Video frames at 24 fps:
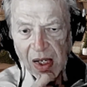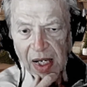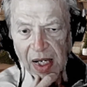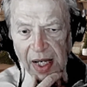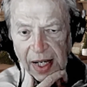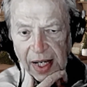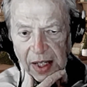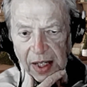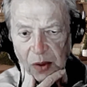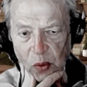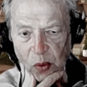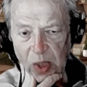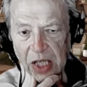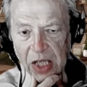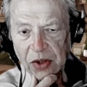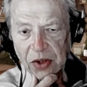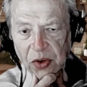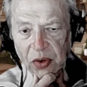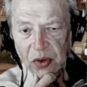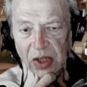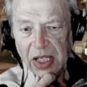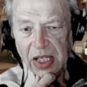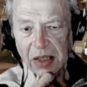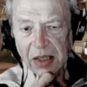And we
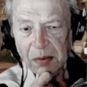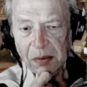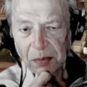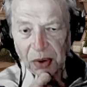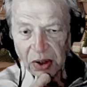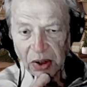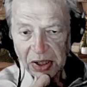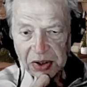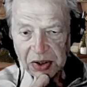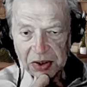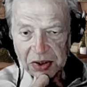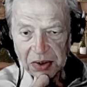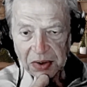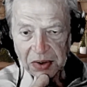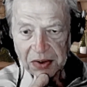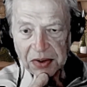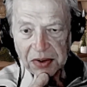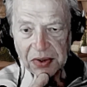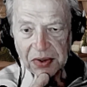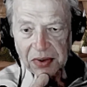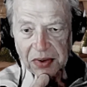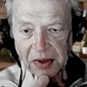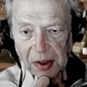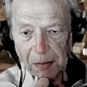treat
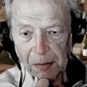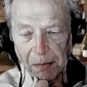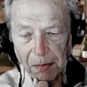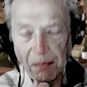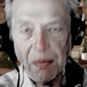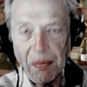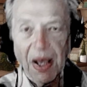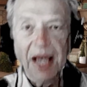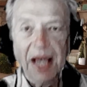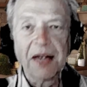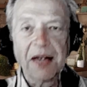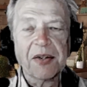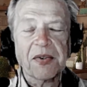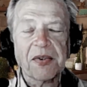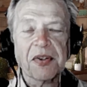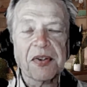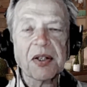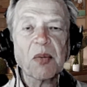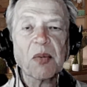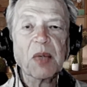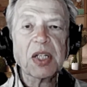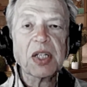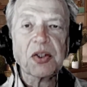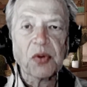prisoners better
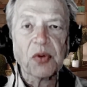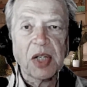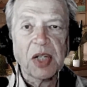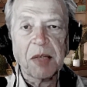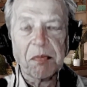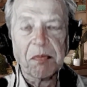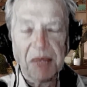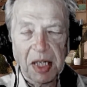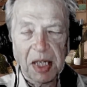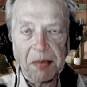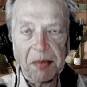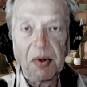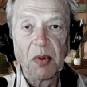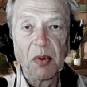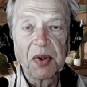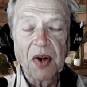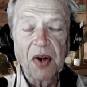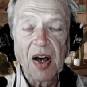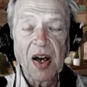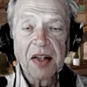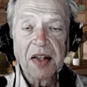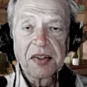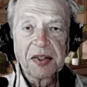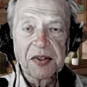than we treat people with
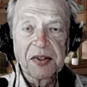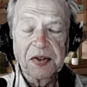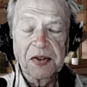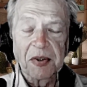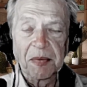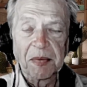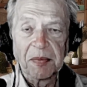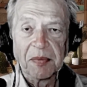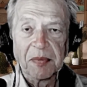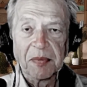autism